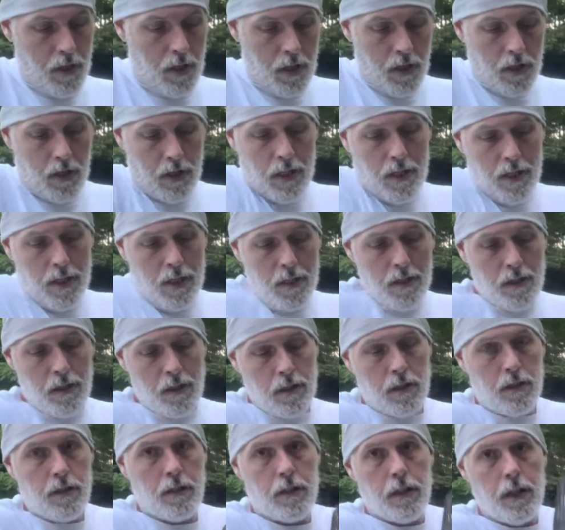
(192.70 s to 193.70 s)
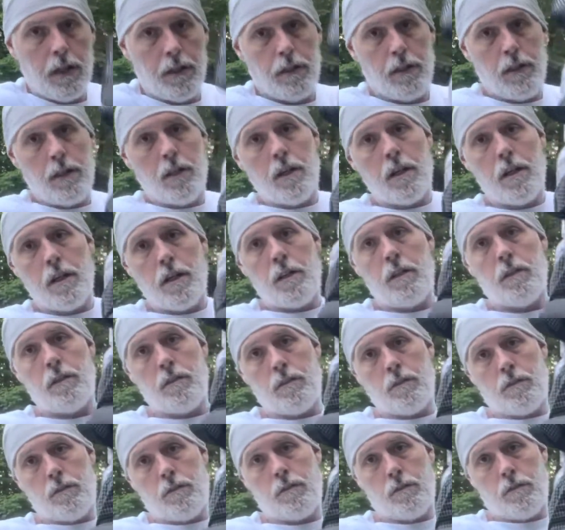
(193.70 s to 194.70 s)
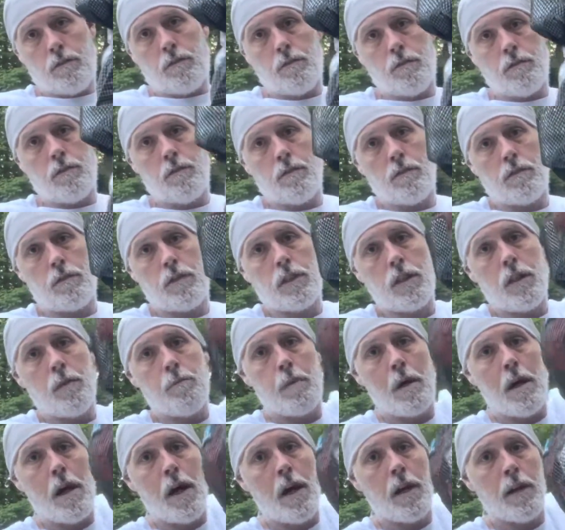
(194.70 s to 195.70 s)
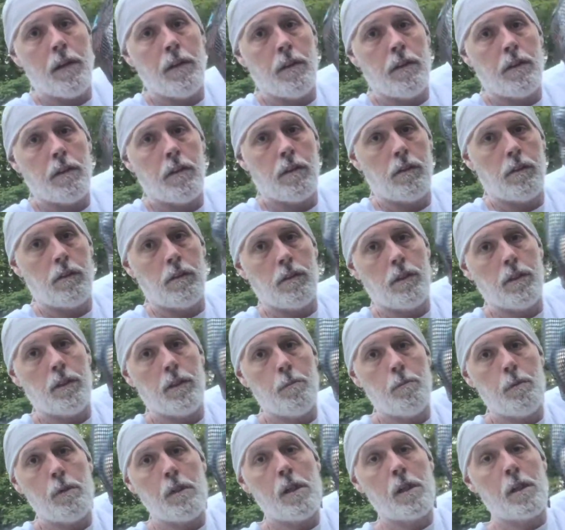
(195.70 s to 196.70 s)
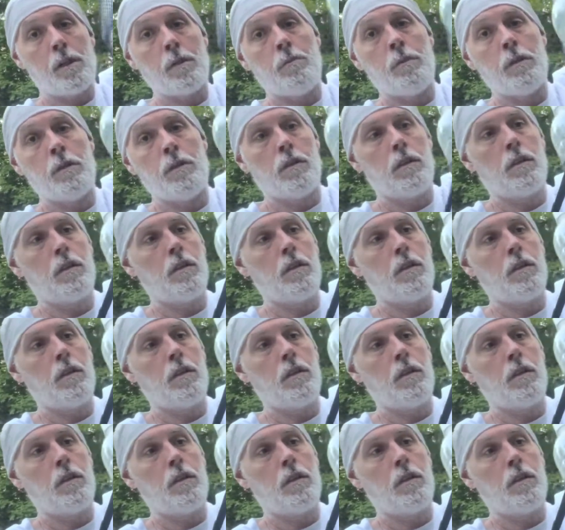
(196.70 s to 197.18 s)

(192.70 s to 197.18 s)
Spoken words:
Got the sit pad on the bottom.